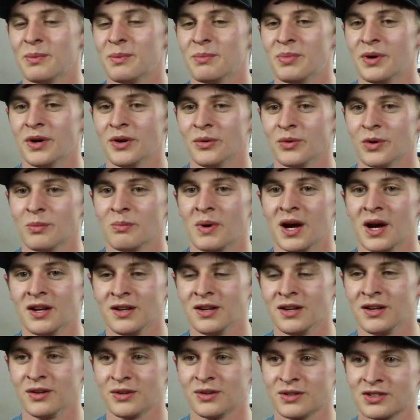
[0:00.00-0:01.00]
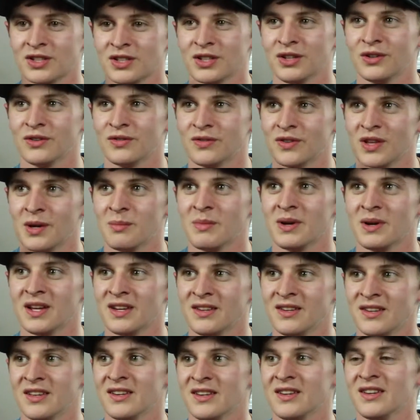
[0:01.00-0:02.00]
but reminding yourself that my
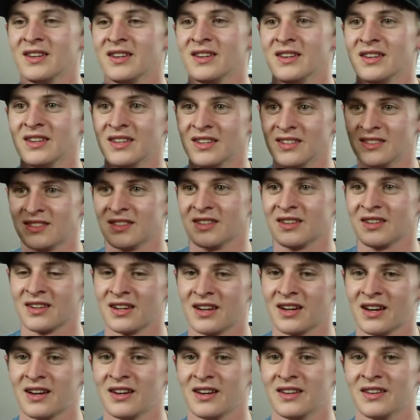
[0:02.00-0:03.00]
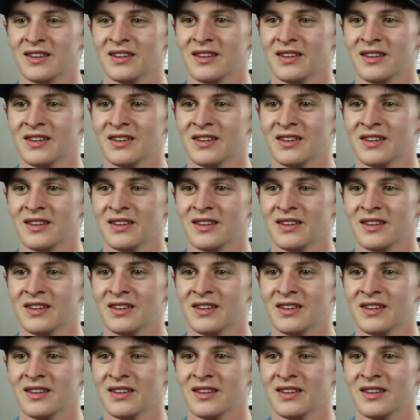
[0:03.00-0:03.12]
identity is in God